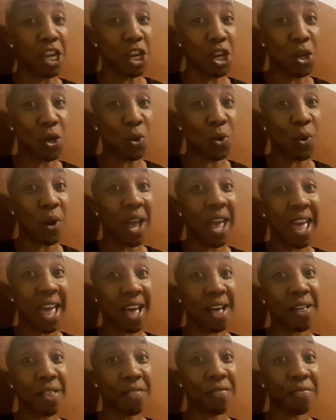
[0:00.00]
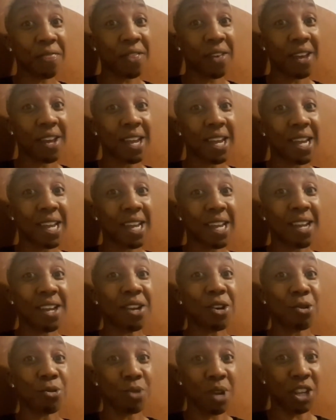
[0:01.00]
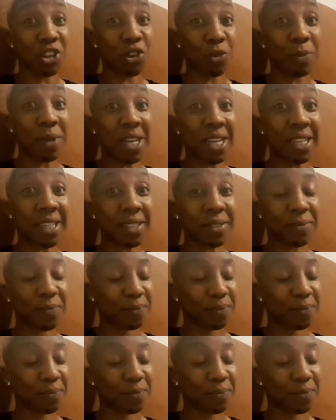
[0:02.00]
new health regimen.